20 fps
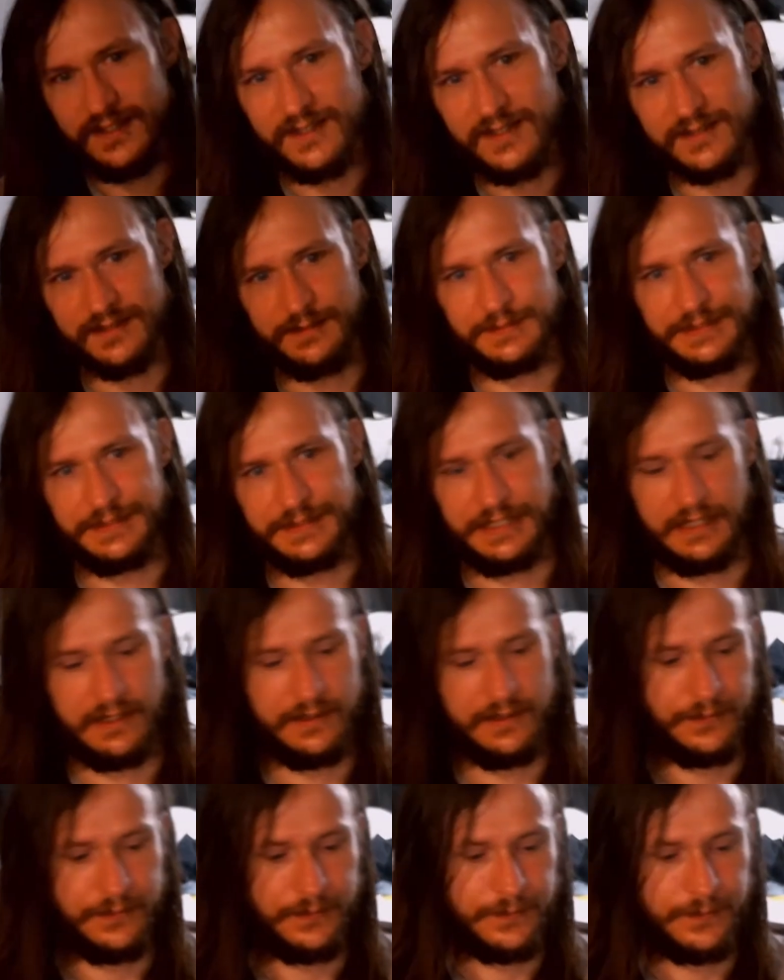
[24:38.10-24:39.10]
some
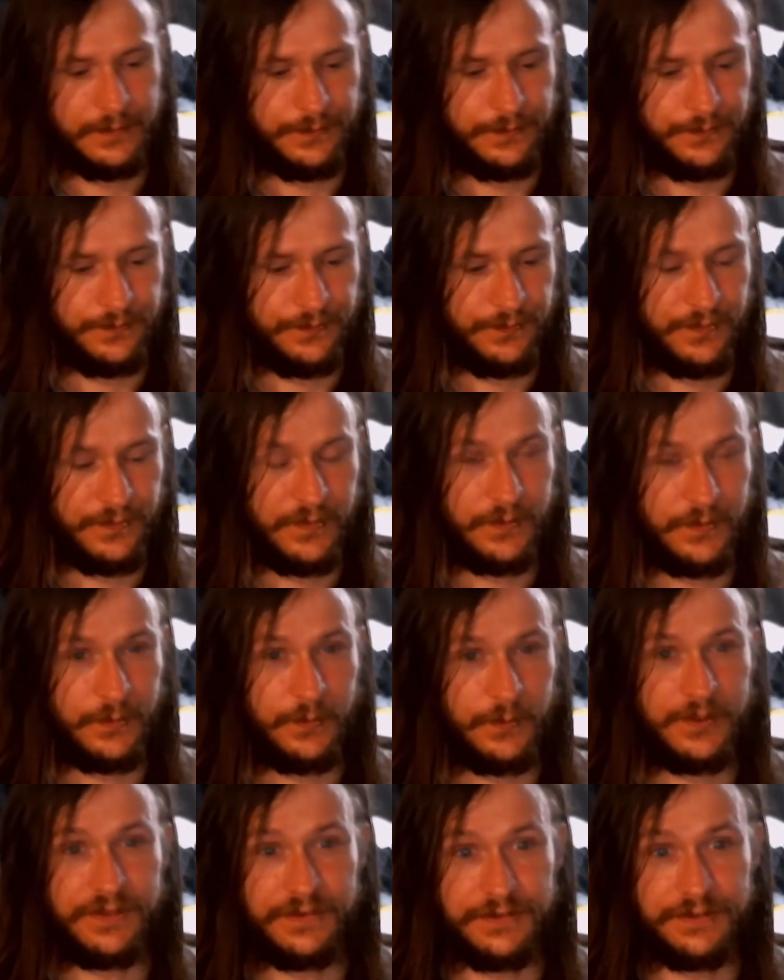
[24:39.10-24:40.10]
time
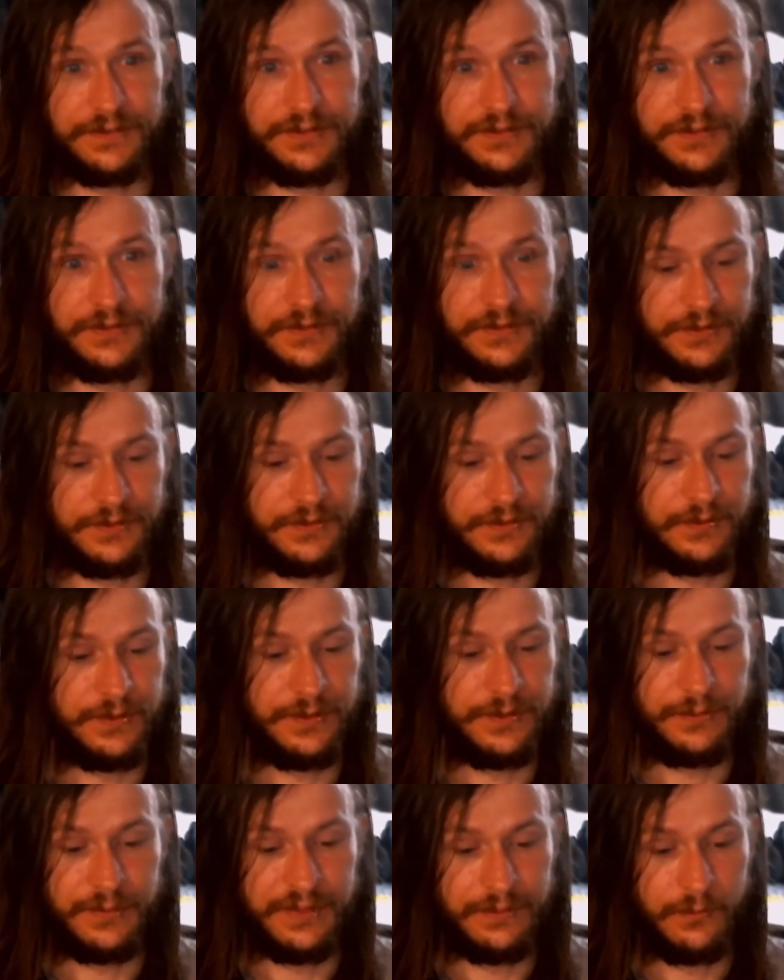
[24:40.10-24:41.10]
with you
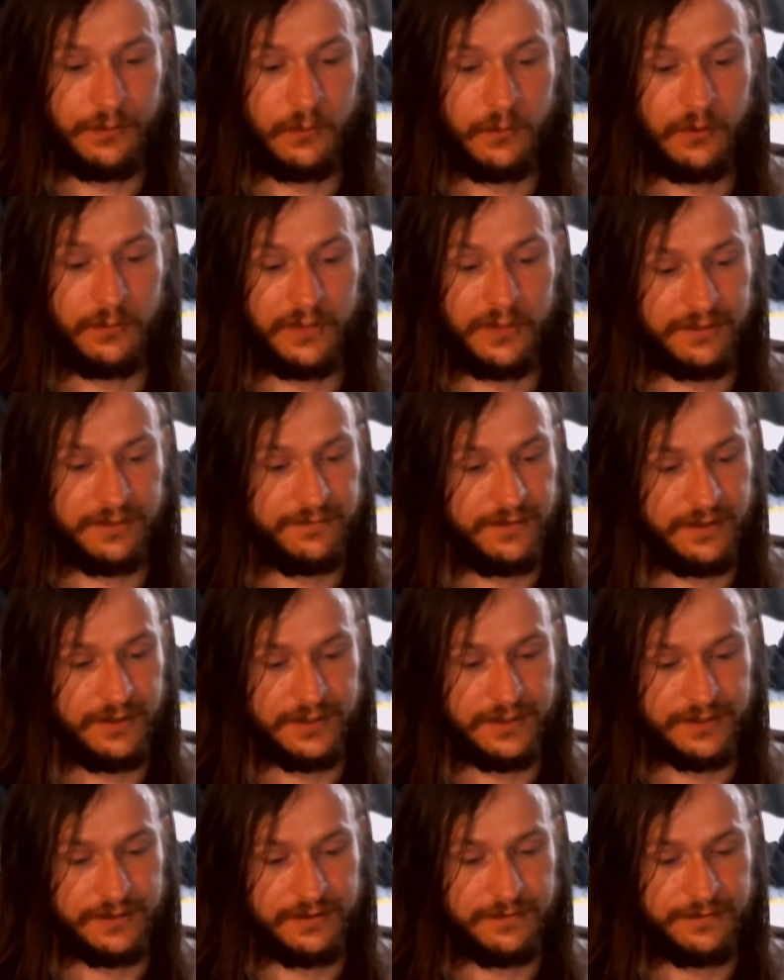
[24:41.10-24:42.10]
will be more
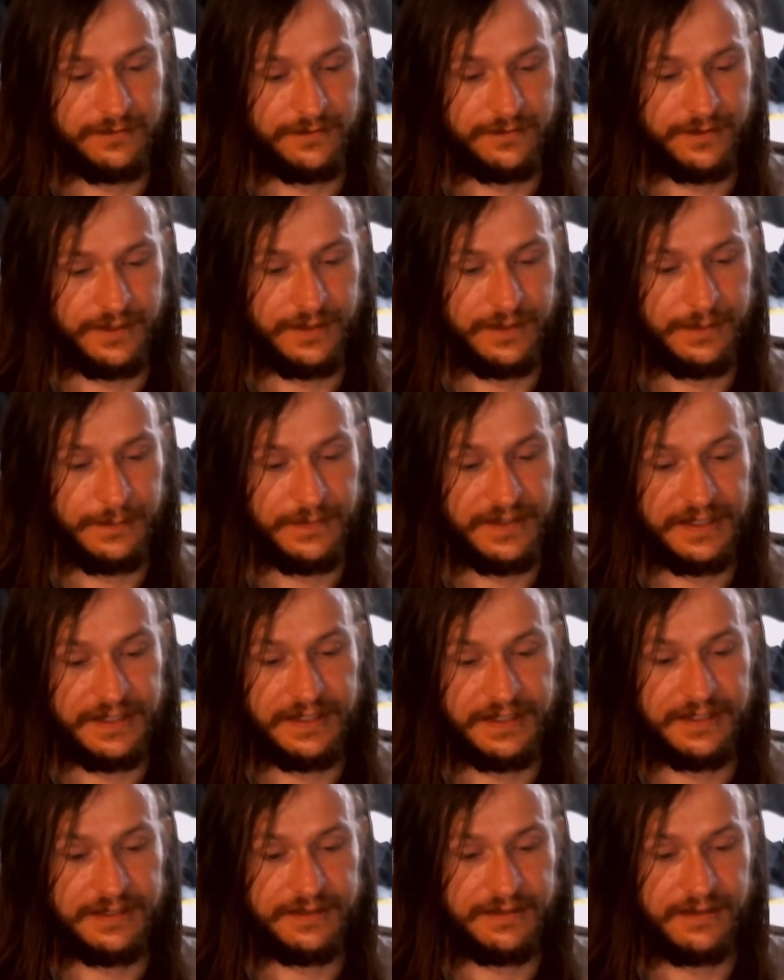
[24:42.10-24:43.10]
beneficial for them than
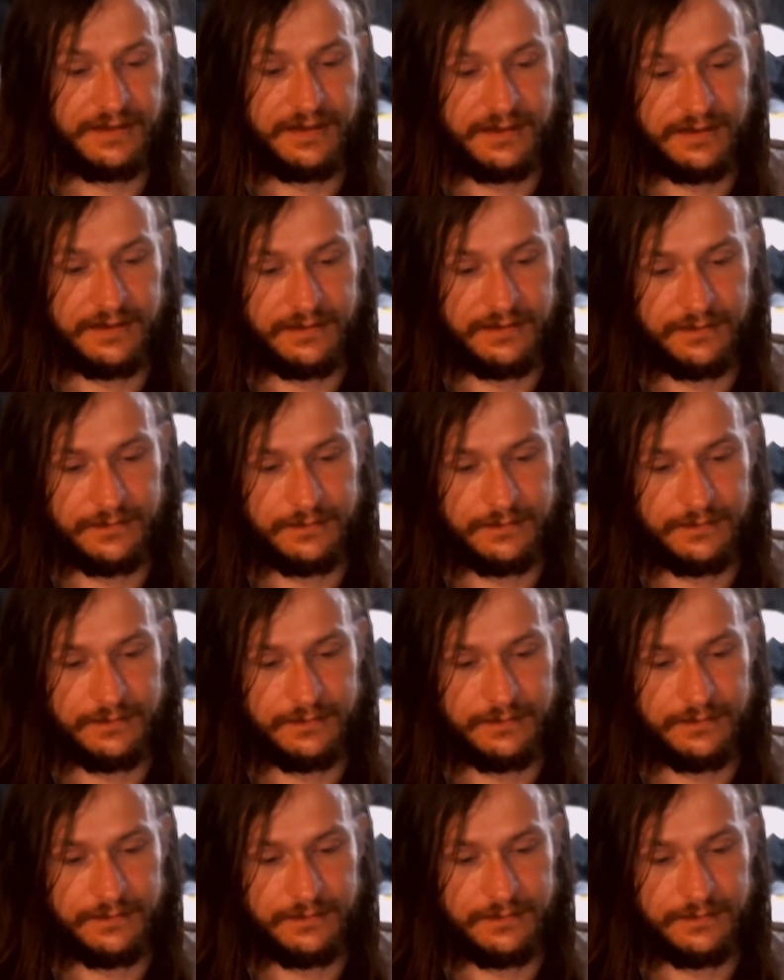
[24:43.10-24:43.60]
anything,